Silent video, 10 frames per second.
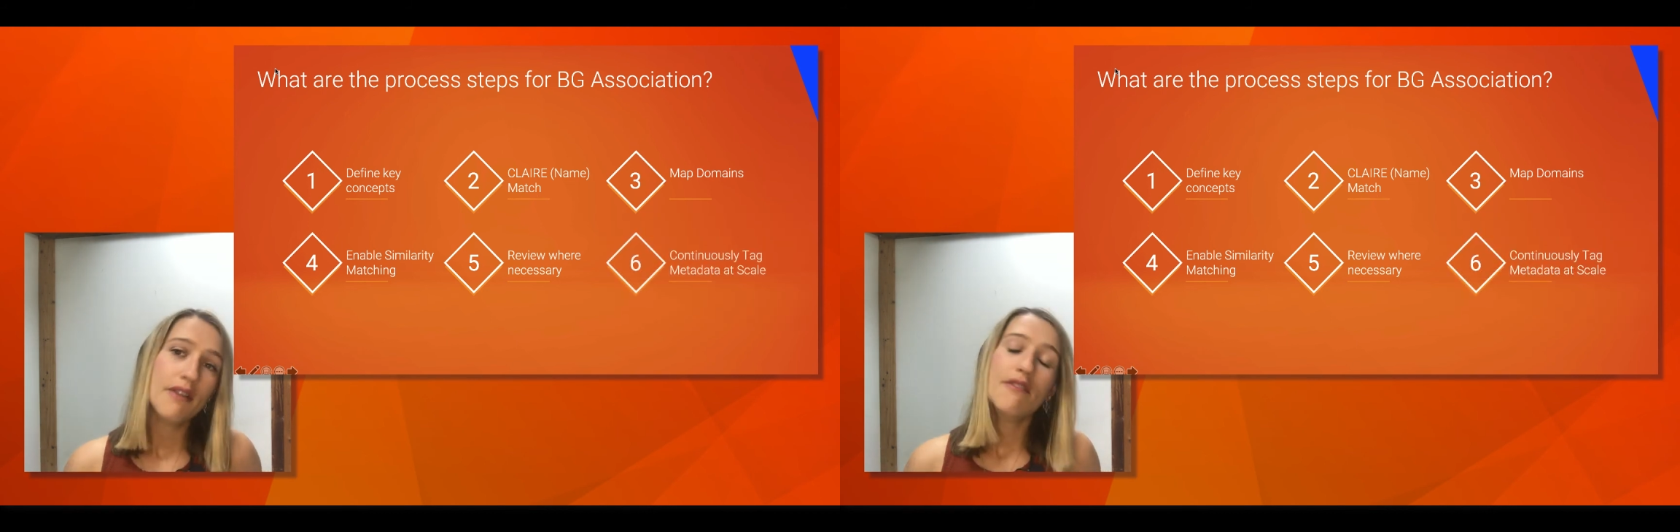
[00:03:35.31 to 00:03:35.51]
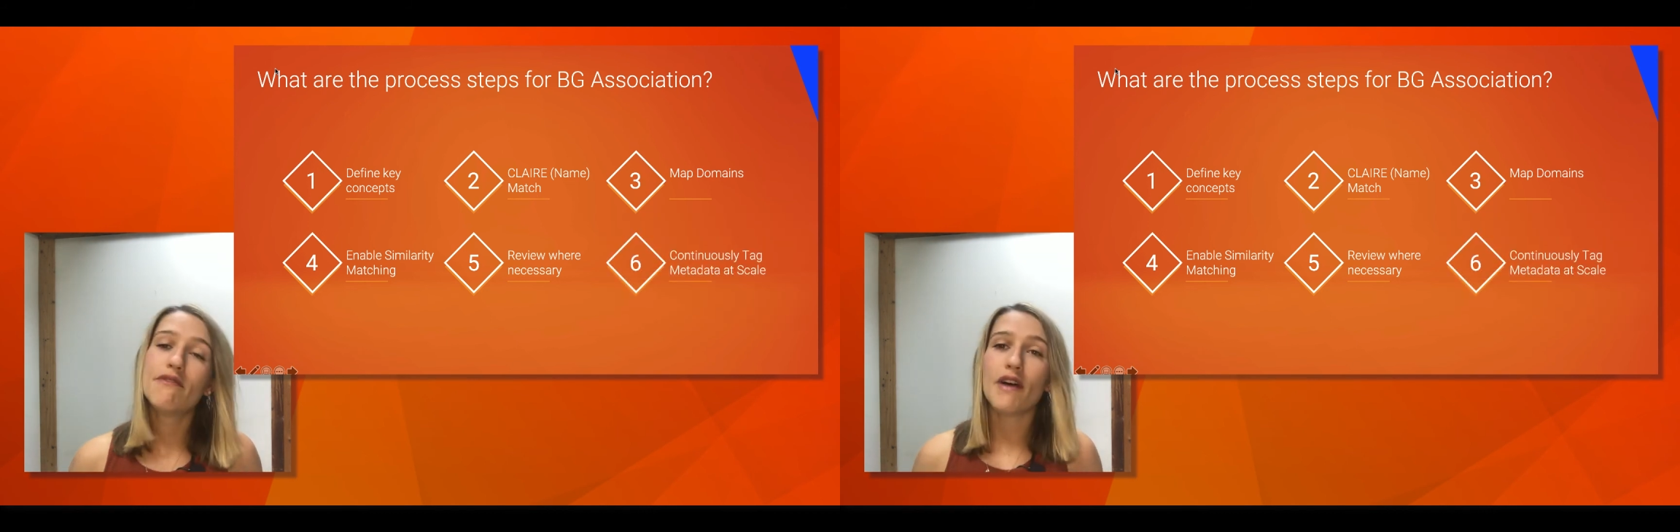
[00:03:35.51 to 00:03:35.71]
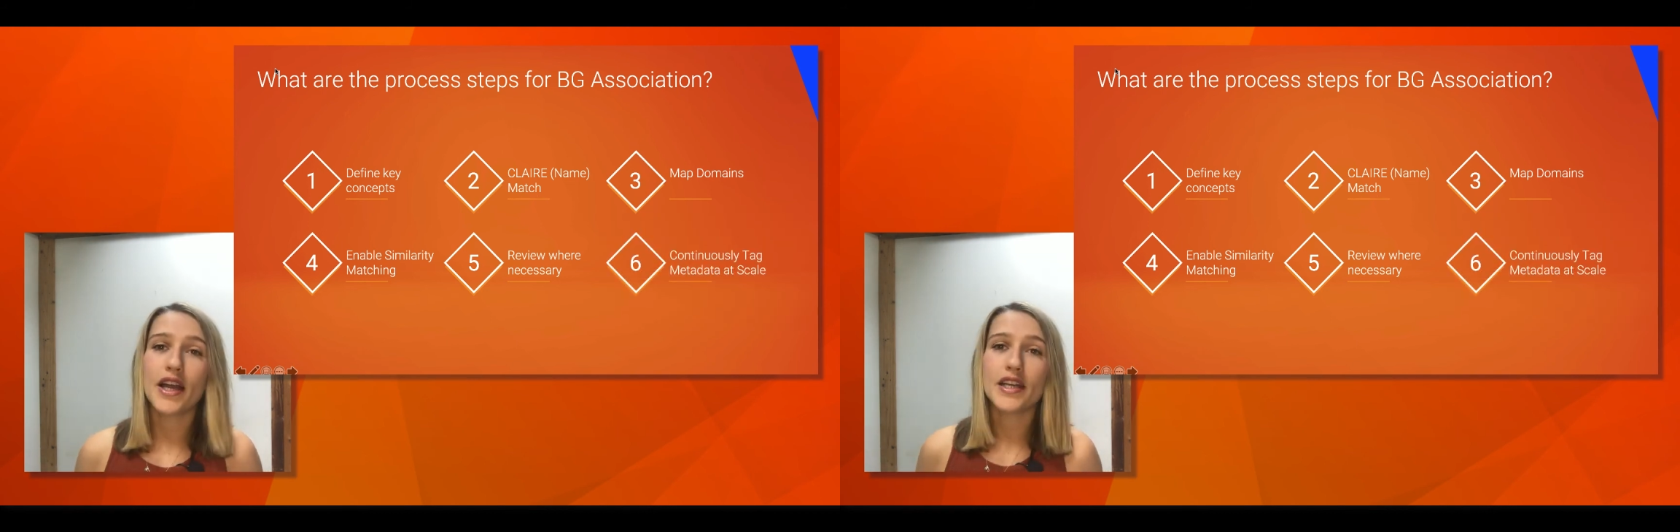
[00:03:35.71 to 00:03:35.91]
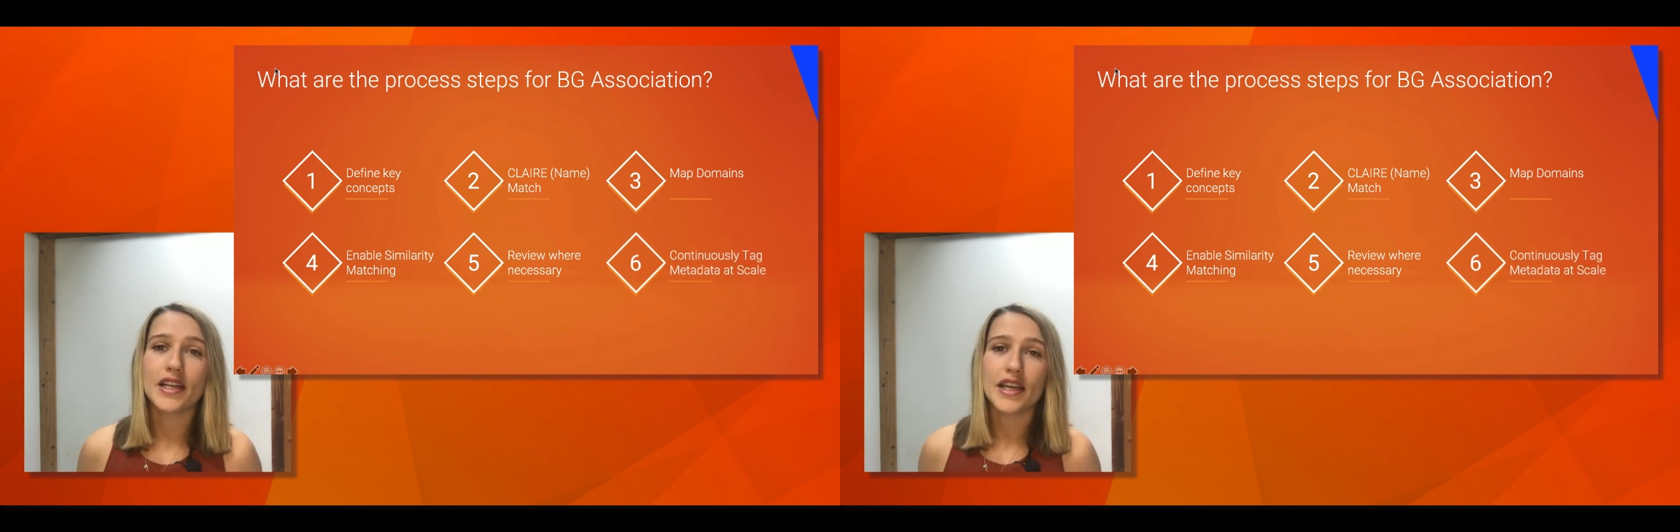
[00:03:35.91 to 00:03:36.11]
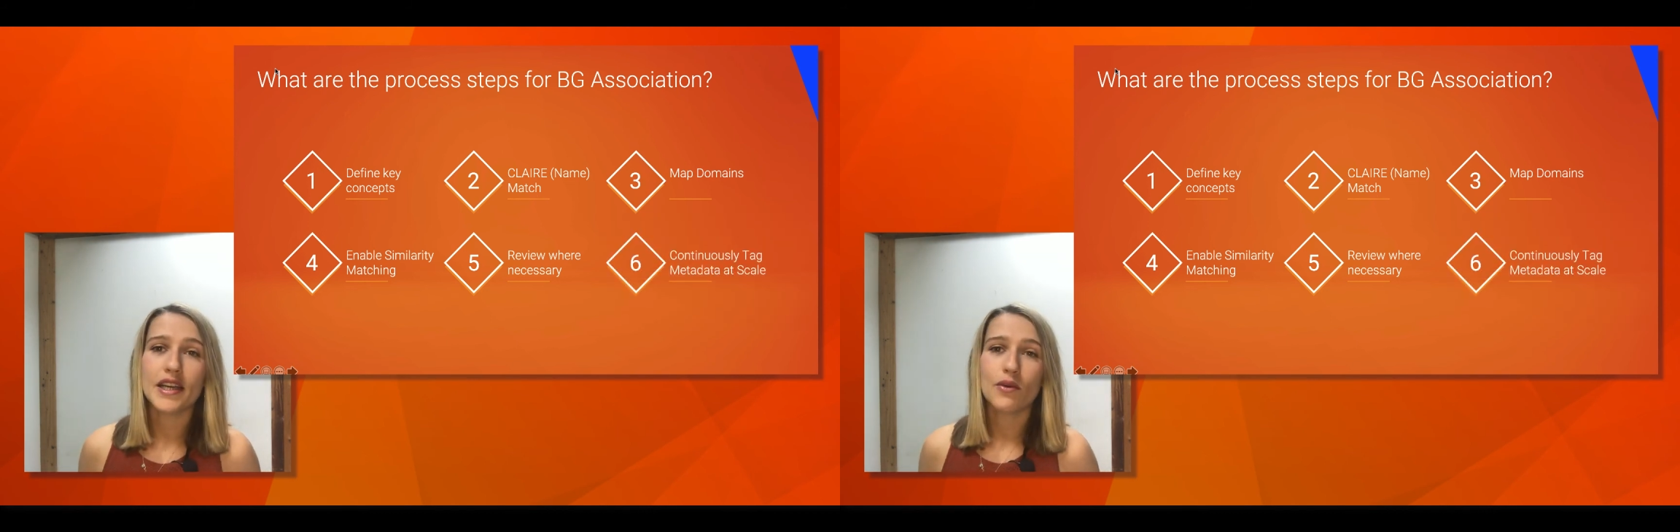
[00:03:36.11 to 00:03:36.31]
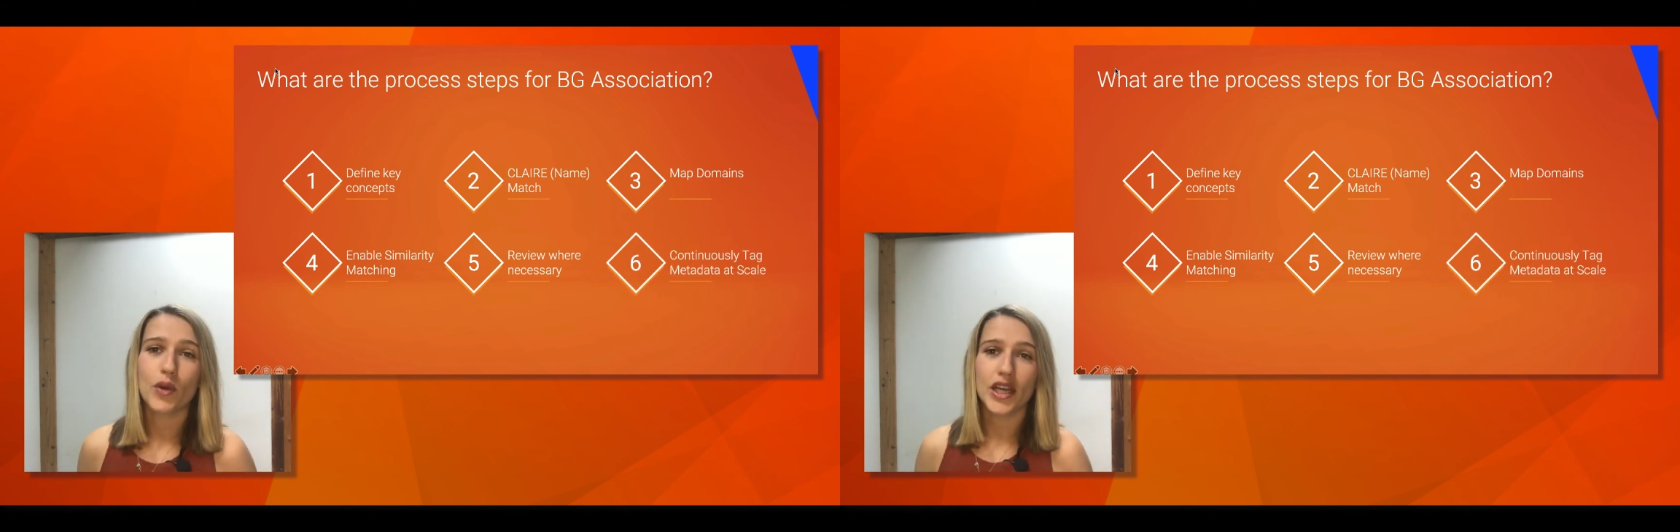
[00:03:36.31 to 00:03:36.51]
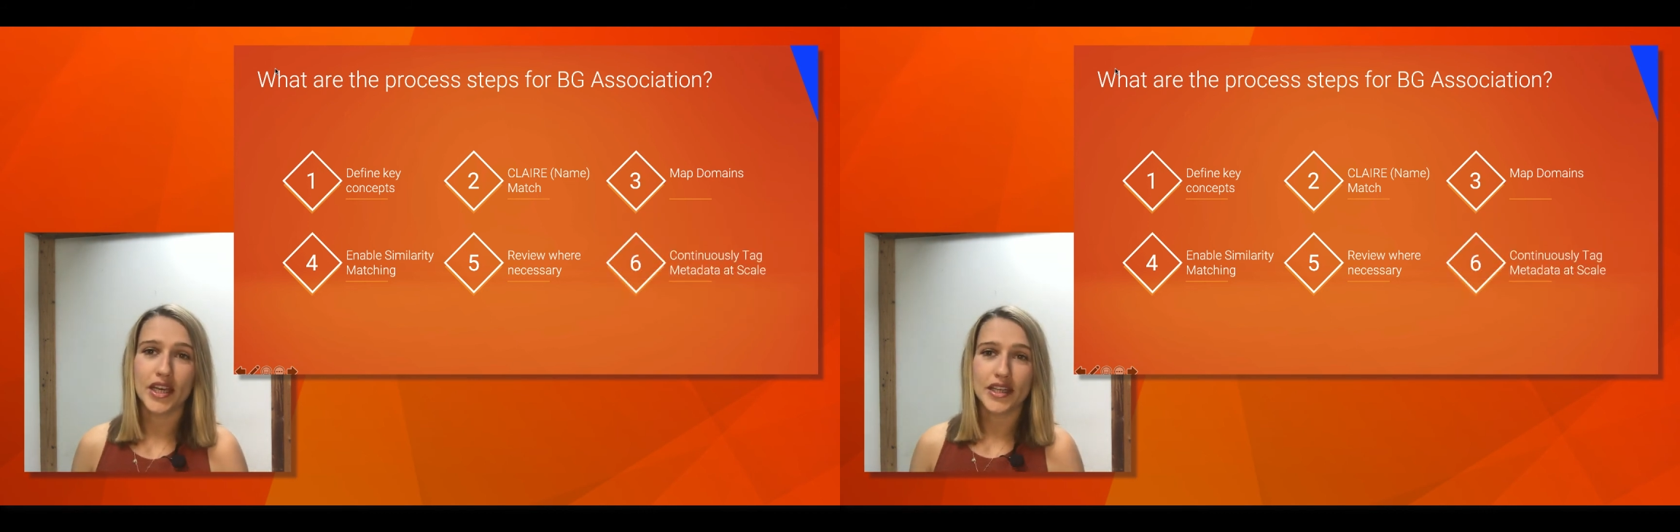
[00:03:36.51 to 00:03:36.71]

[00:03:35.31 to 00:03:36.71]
Finally, we can